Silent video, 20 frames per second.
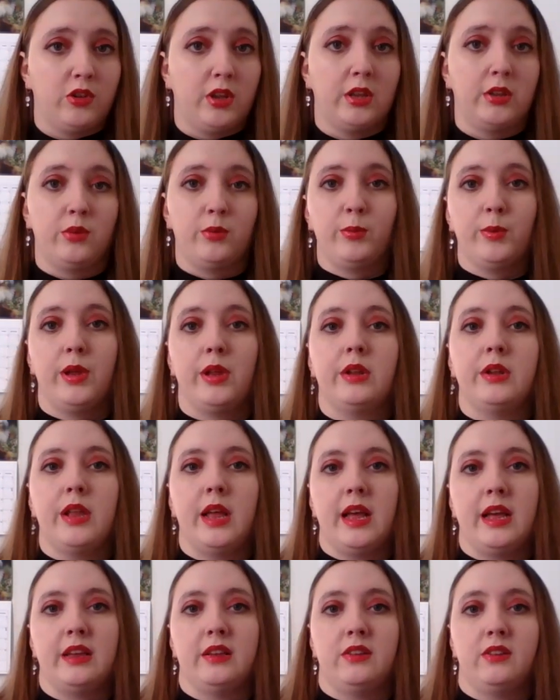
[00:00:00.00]
as well
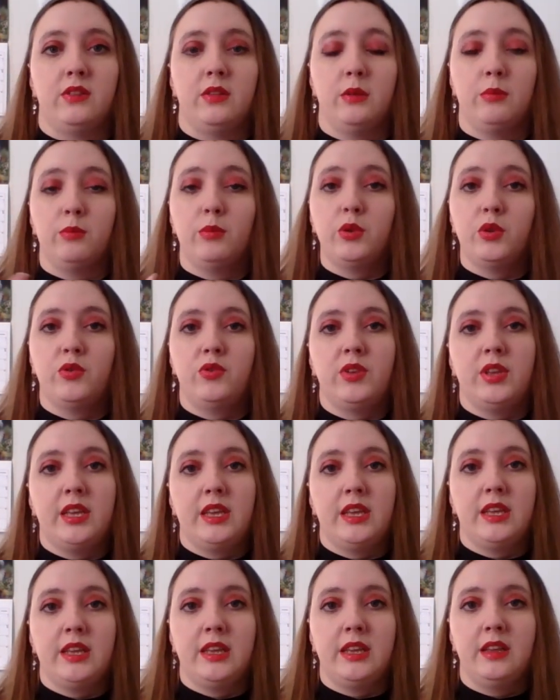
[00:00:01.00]
as the
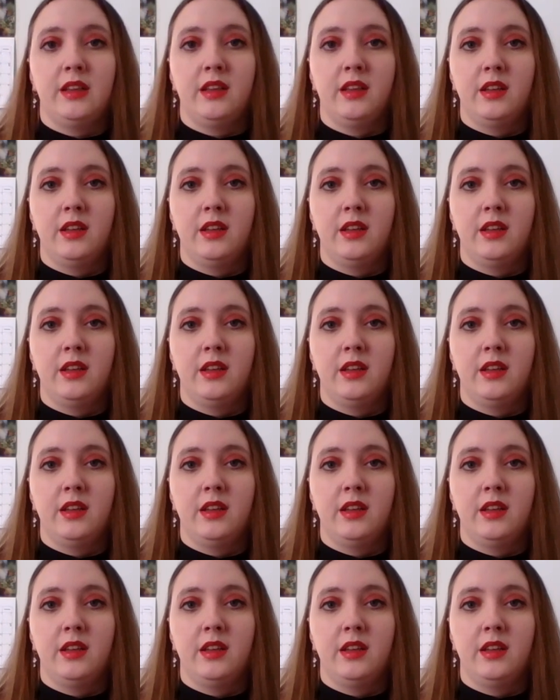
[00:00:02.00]
movie,